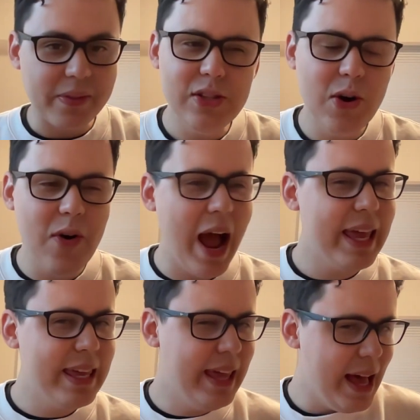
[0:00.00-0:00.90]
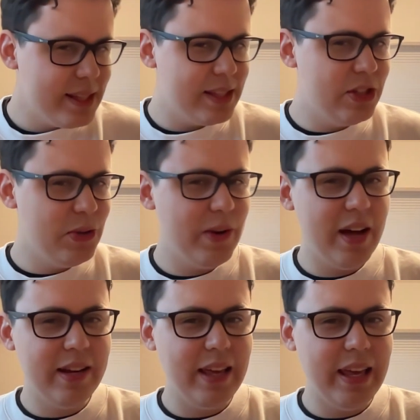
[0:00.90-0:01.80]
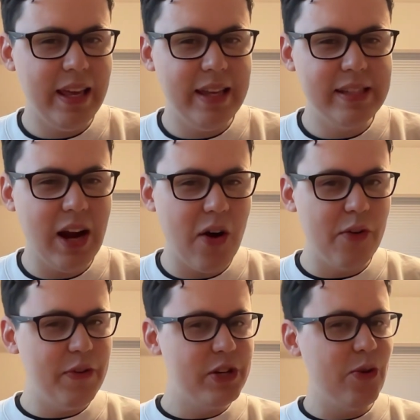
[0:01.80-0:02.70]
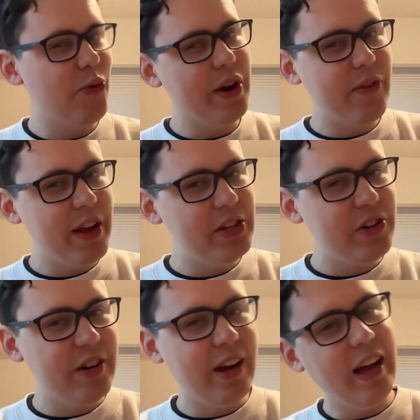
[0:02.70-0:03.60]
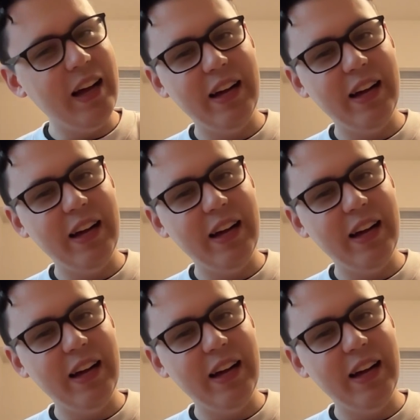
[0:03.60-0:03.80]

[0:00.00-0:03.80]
So I guess Judan is our official Green Ranger.